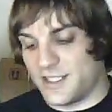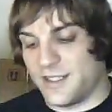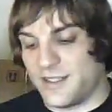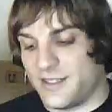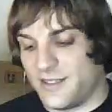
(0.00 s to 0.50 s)
It's
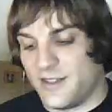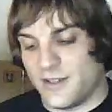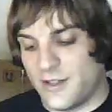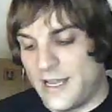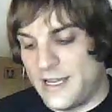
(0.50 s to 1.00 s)
like,
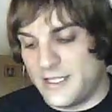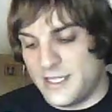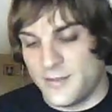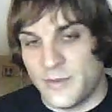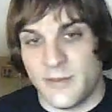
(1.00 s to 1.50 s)
or
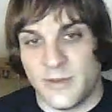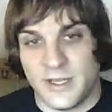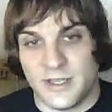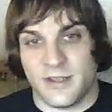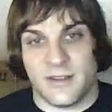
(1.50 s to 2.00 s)
18
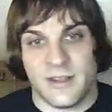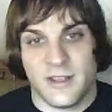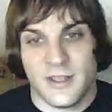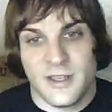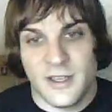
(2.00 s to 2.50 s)
maybe, and
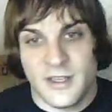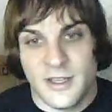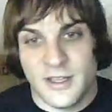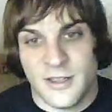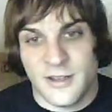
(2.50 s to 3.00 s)

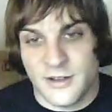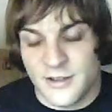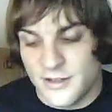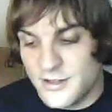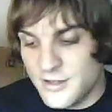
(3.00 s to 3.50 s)

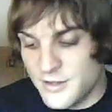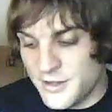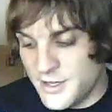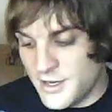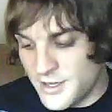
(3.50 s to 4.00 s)

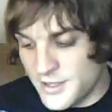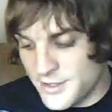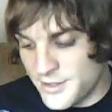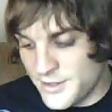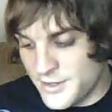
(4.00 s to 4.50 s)
you're
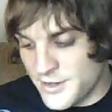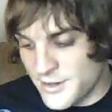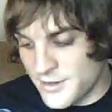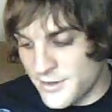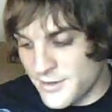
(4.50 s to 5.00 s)
young, dude, and
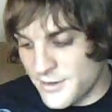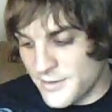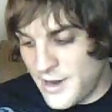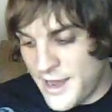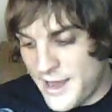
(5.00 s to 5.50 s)
you're
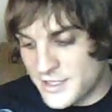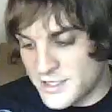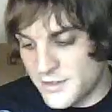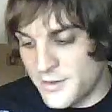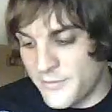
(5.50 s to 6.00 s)

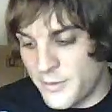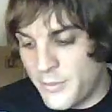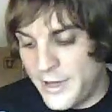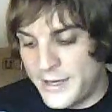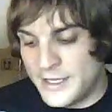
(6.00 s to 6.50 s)
hassling them
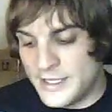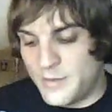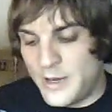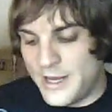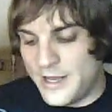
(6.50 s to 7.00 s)
for
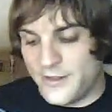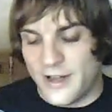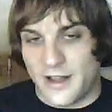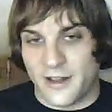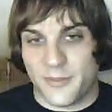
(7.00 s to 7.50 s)
pennies, man.
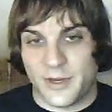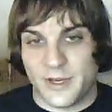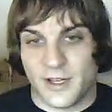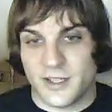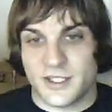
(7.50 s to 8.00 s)
They're not gonna
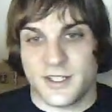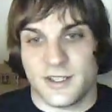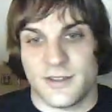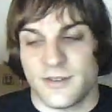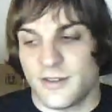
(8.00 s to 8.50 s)
be nice to
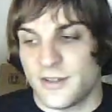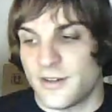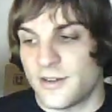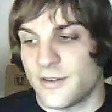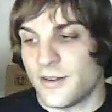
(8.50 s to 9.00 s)
you.
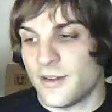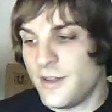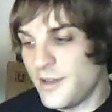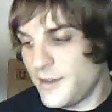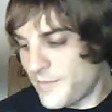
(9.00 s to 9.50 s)

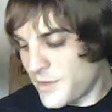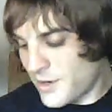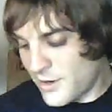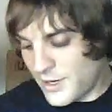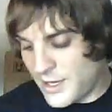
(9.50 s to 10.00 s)

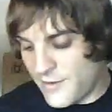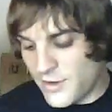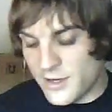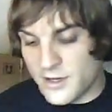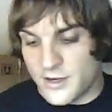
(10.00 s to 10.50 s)
They're gonna
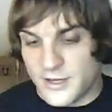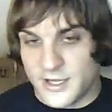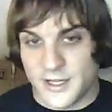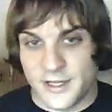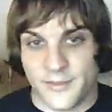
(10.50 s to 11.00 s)
give you a hard
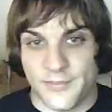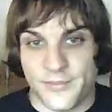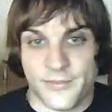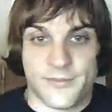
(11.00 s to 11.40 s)
time.